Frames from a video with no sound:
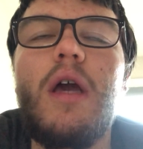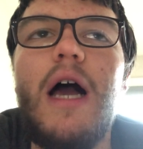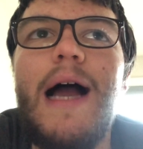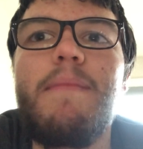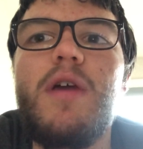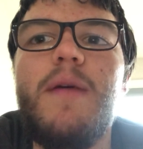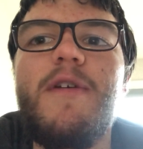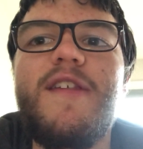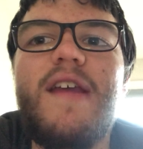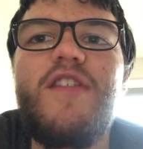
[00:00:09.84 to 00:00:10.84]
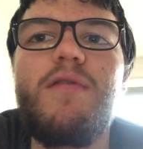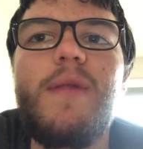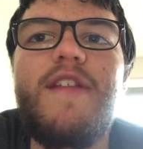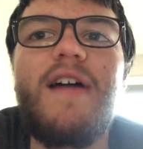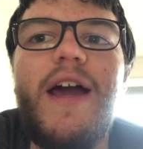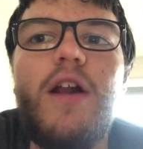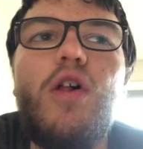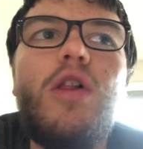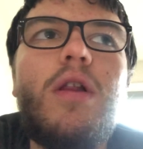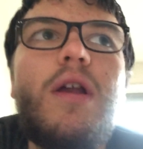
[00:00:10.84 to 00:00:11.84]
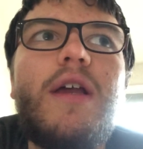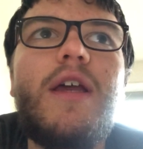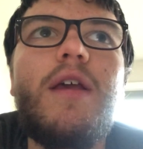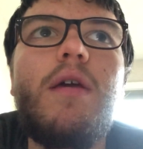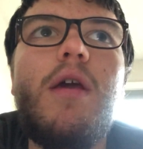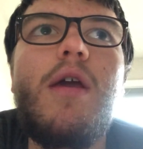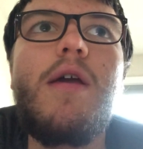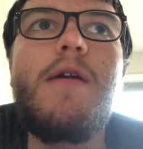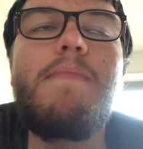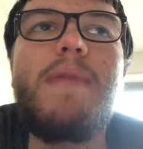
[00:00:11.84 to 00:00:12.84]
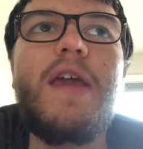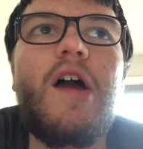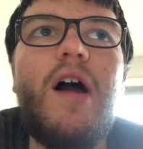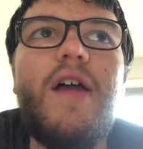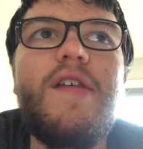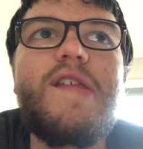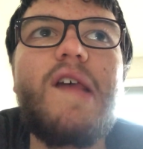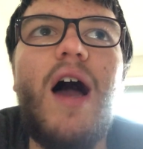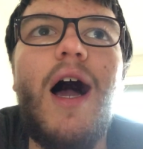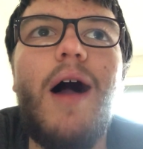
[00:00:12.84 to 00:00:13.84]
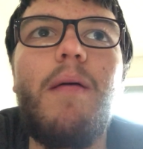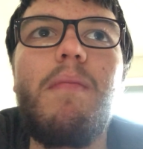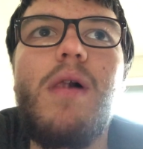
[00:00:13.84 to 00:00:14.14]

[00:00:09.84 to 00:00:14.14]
going to be censoring the title because I